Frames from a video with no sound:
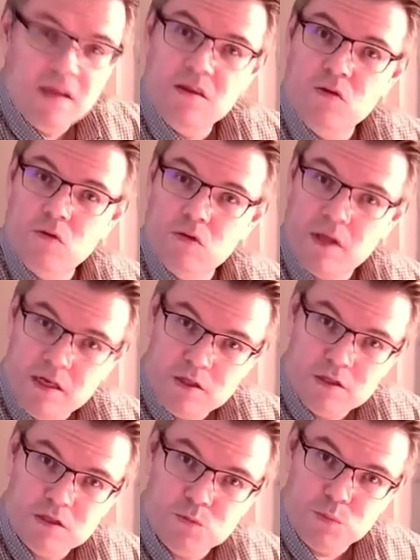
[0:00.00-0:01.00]
the
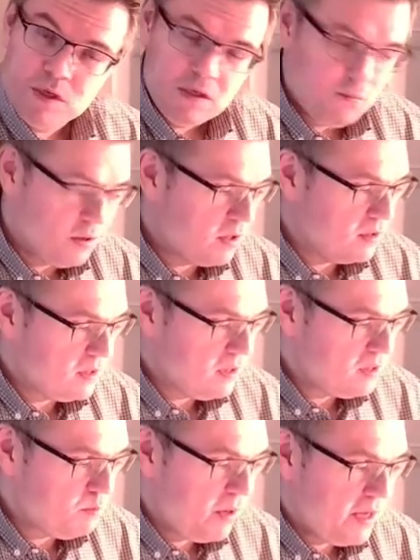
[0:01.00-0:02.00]
rotation speed, because the
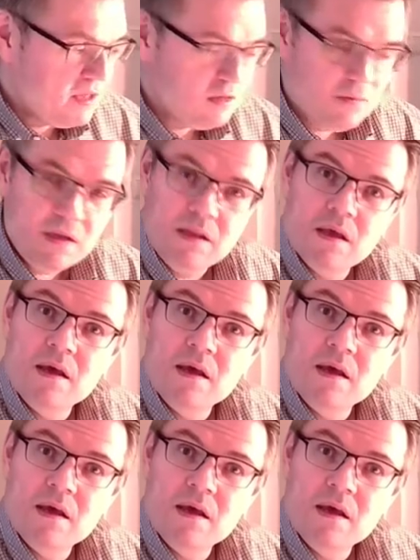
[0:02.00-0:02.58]
displacement